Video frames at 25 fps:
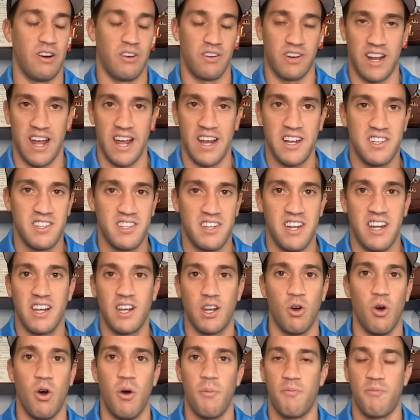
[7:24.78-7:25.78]
K-State
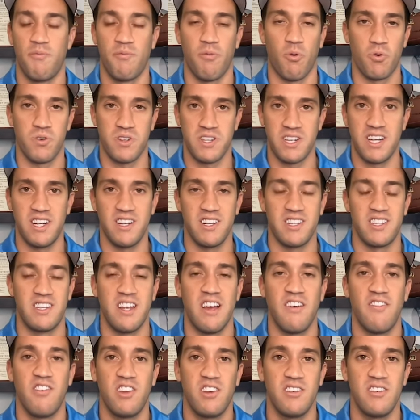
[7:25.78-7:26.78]
go up
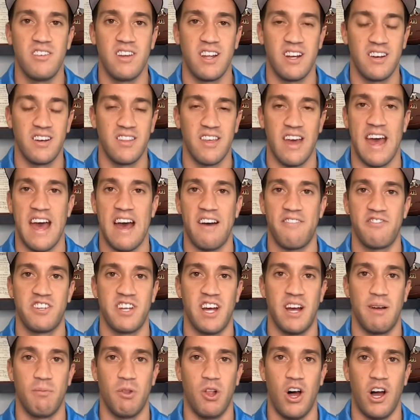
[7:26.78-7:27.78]
14-7 into the
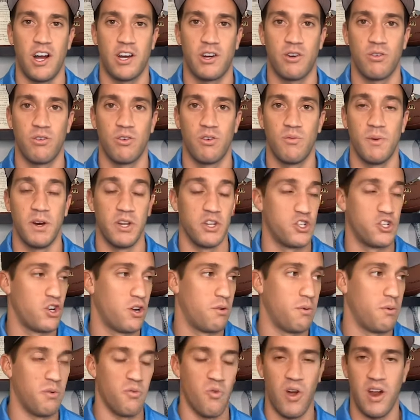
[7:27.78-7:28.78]
halftime locker room, and it should
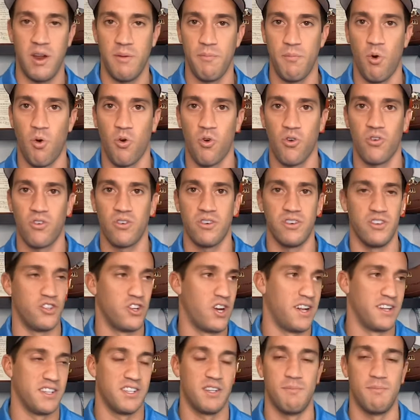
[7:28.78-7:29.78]
have been way more, and
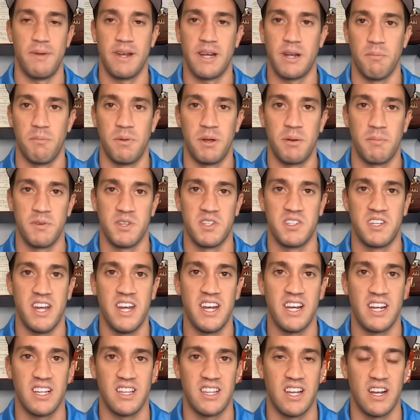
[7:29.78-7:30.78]
Johnson make a big
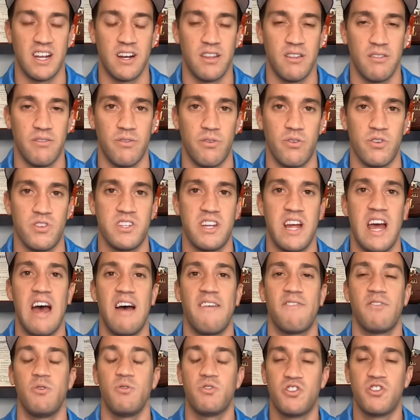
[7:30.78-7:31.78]
mistake at the end of the first
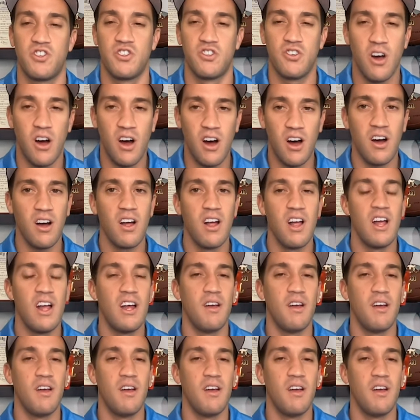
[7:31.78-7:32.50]
half, you saw